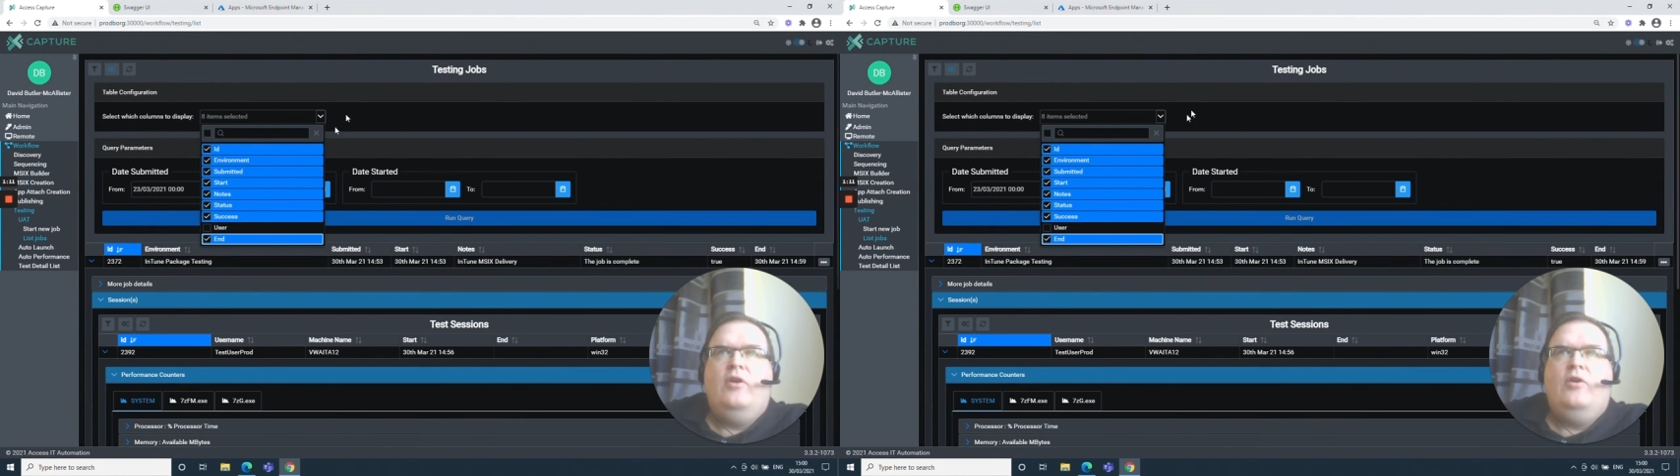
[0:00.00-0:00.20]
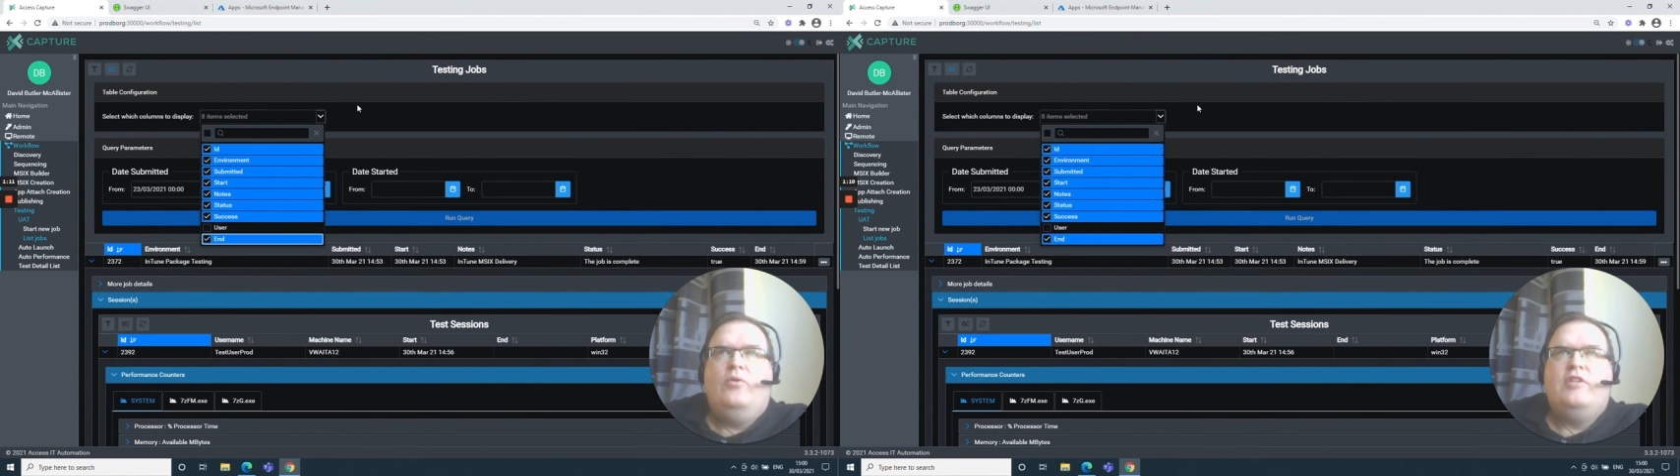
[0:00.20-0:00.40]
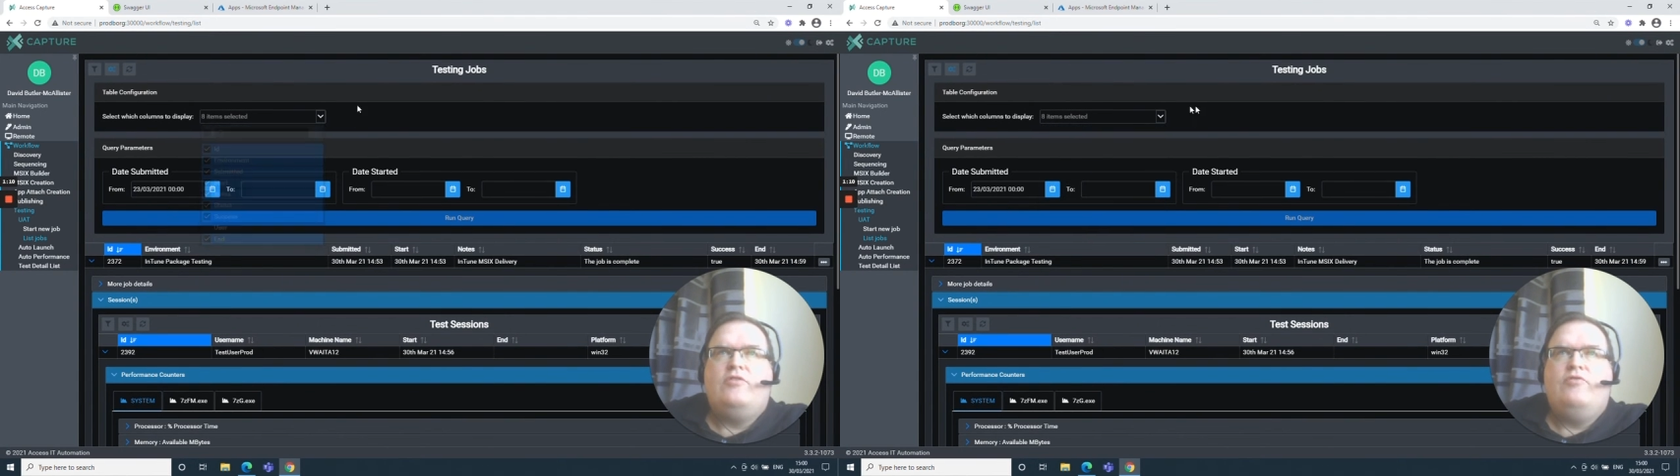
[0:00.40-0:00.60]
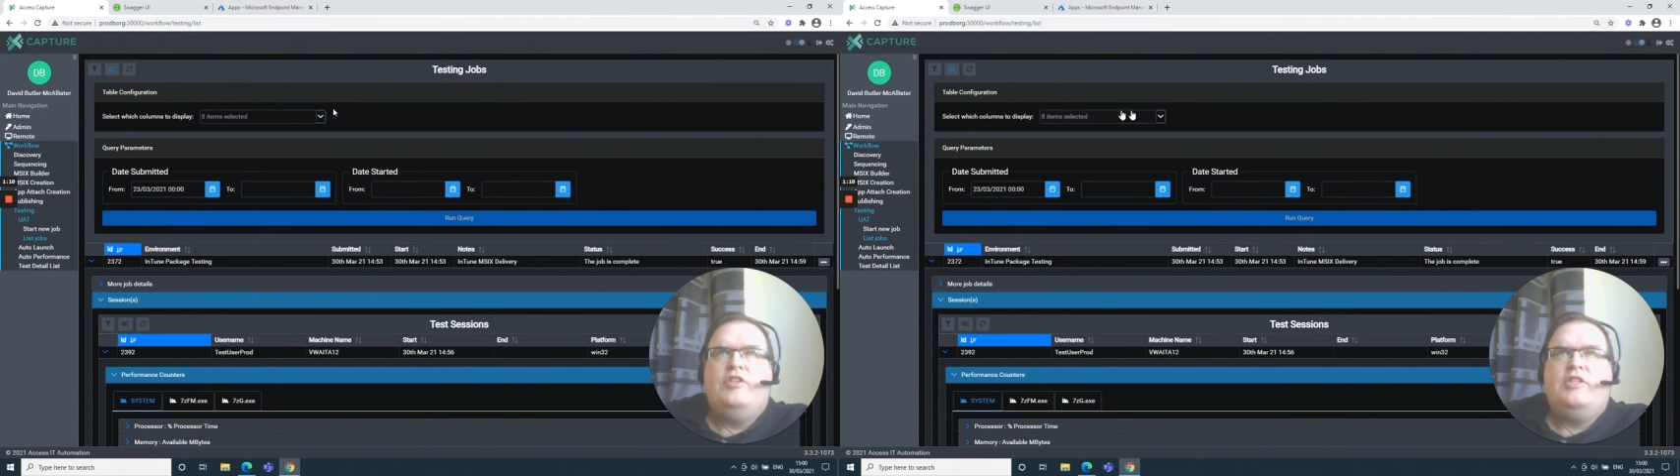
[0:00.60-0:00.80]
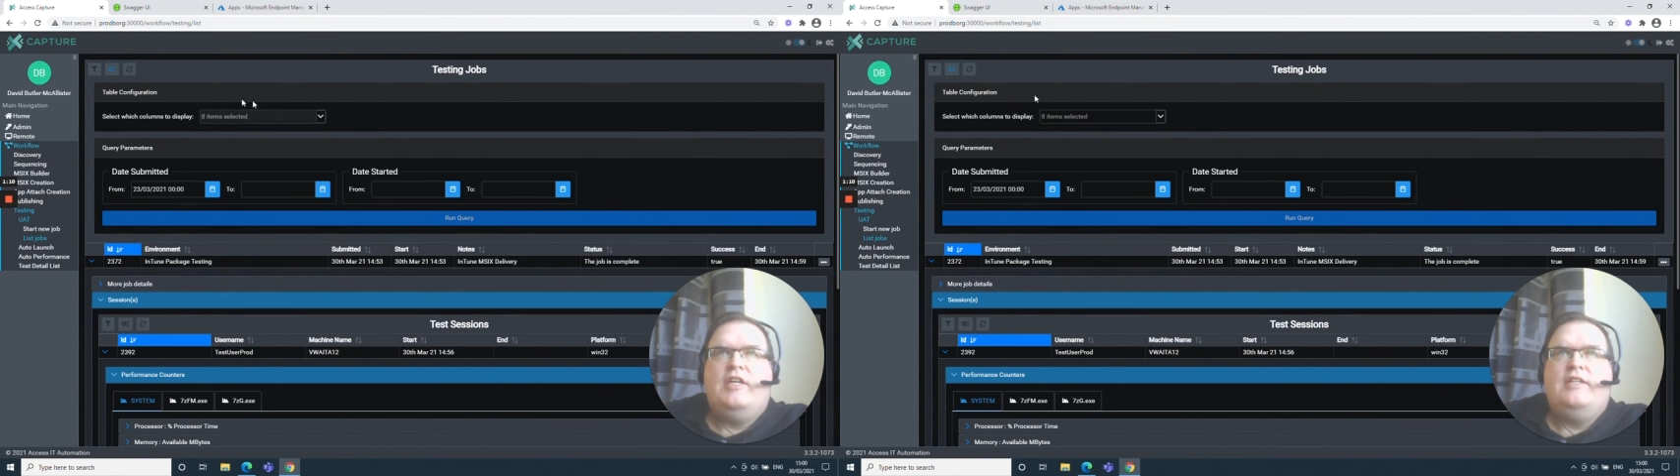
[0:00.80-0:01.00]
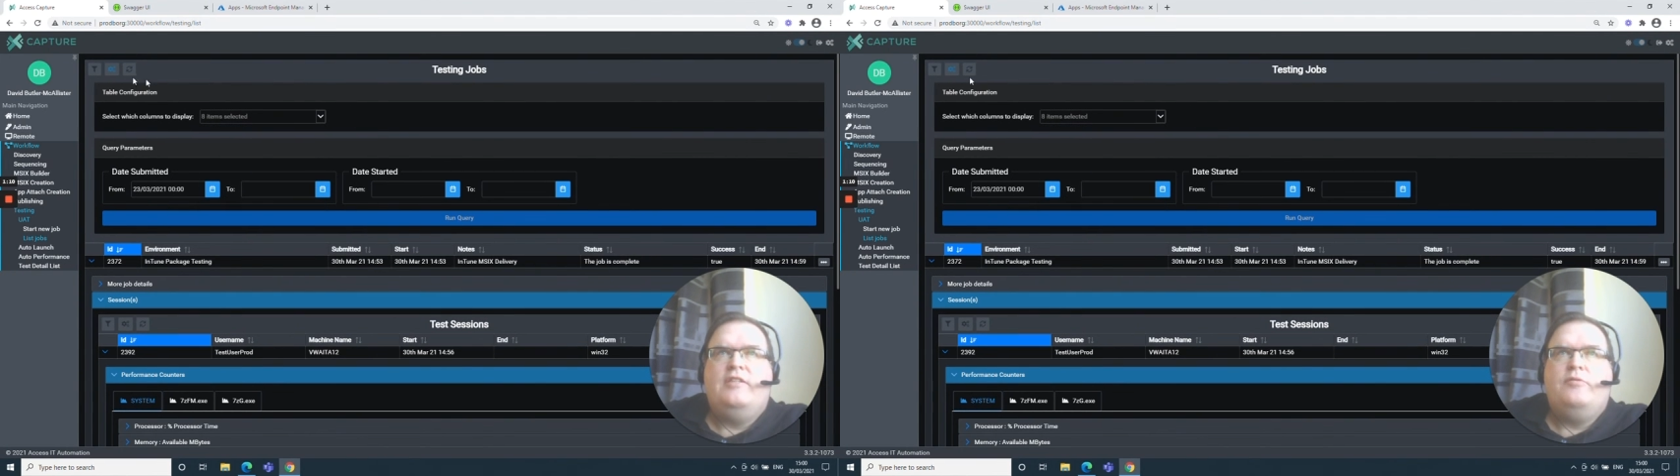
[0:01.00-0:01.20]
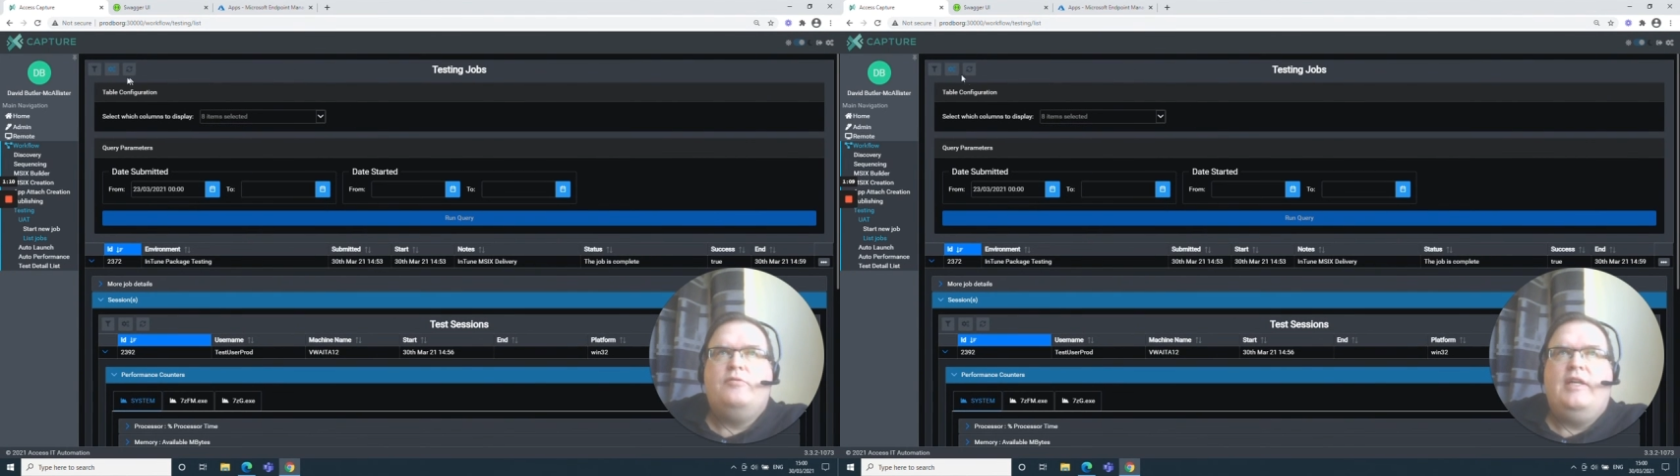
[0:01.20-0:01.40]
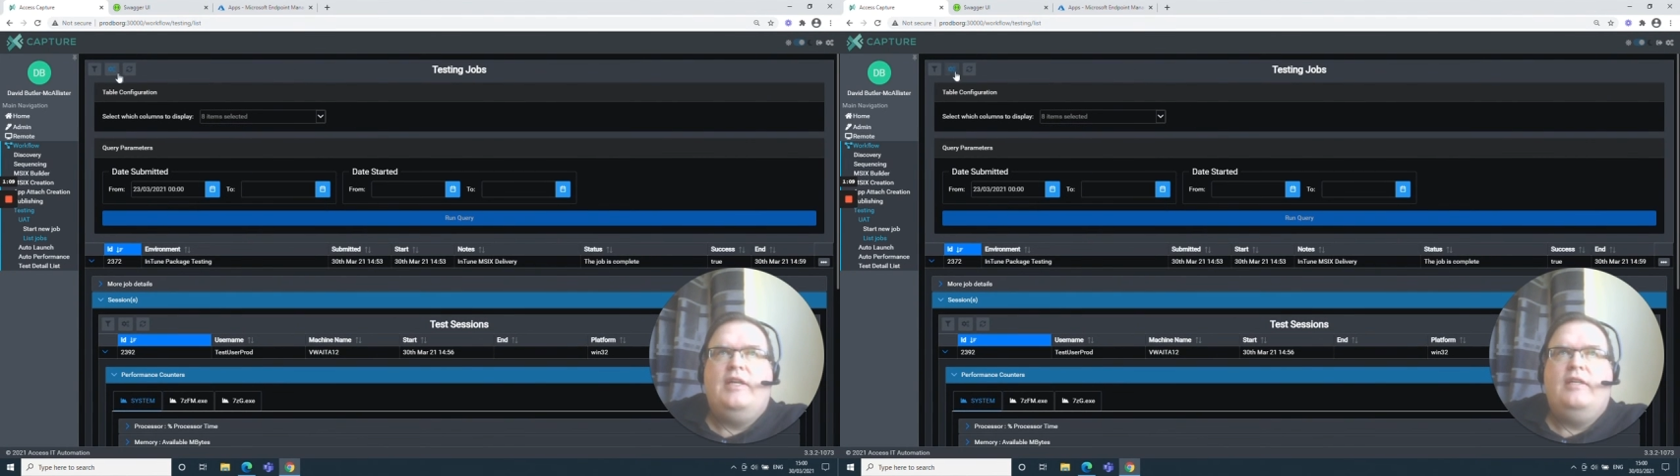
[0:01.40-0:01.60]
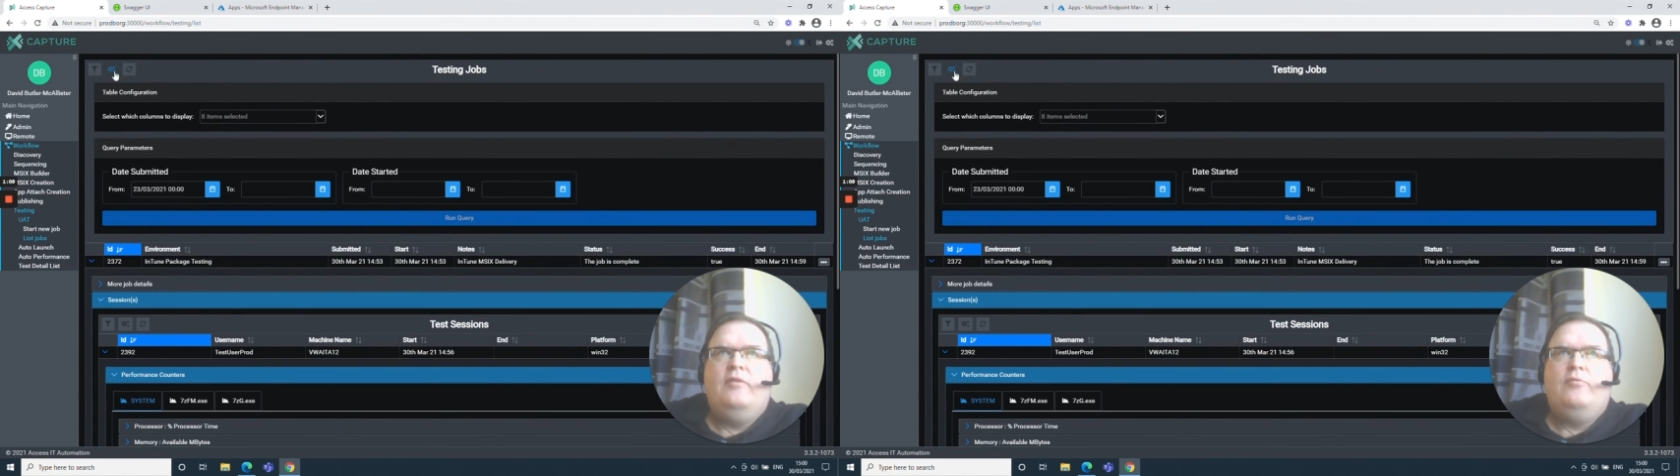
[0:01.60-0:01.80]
all this rich data has been